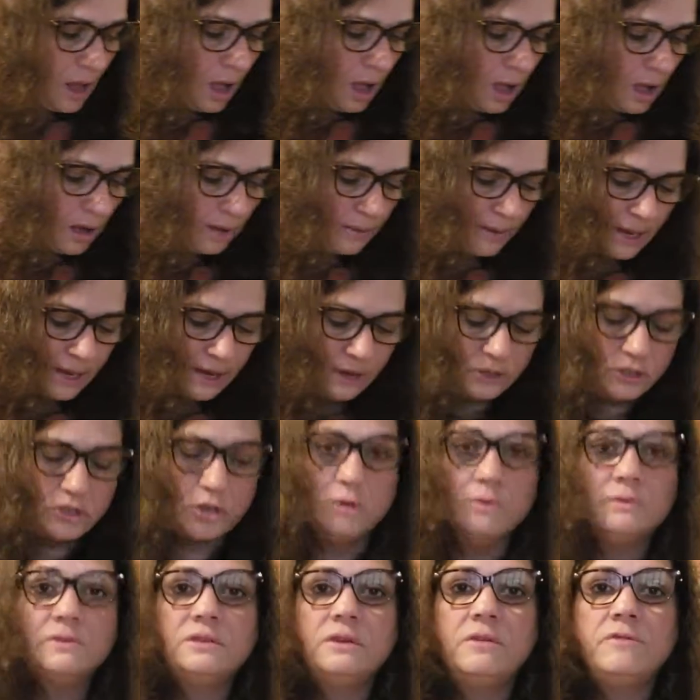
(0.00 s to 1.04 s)
And in
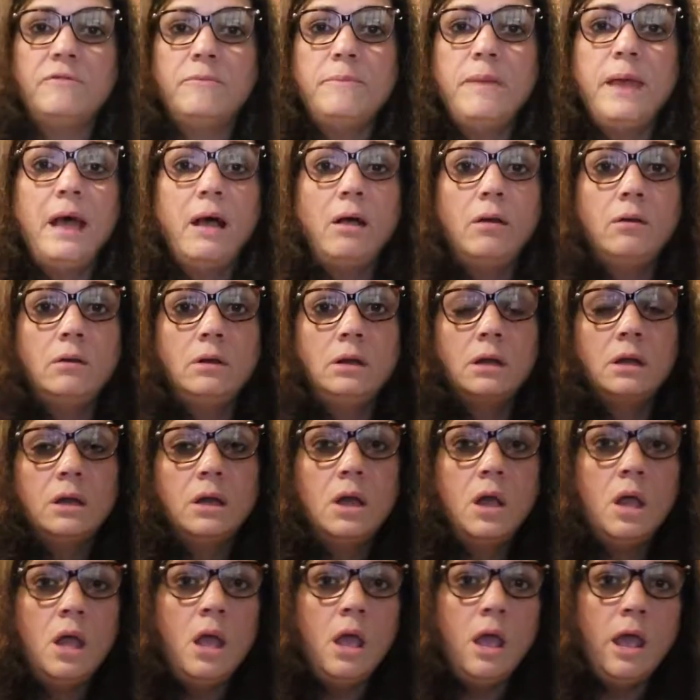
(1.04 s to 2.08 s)
terms of milk,
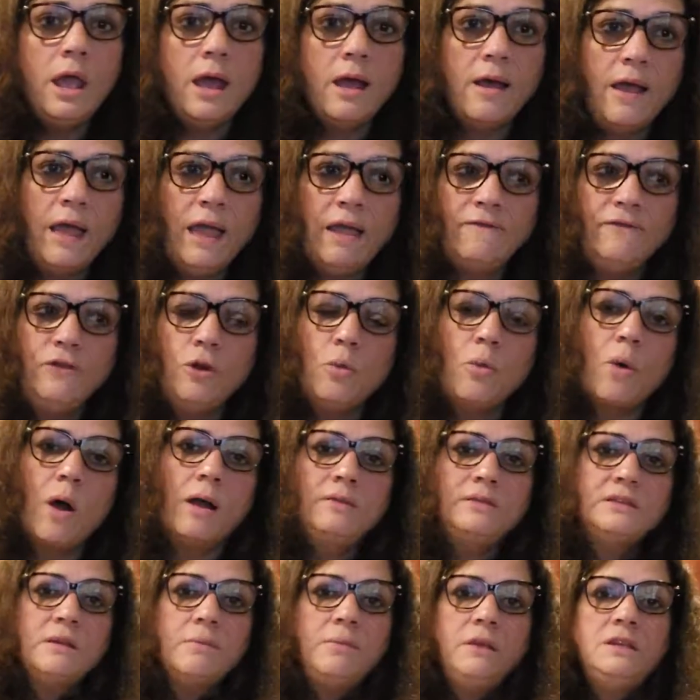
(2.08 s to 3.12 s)
if you
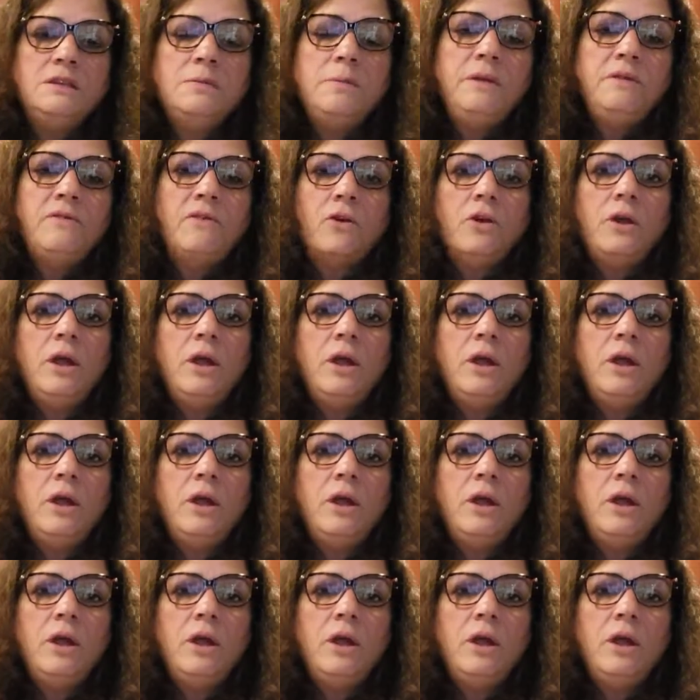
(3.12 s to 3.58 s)
want something to be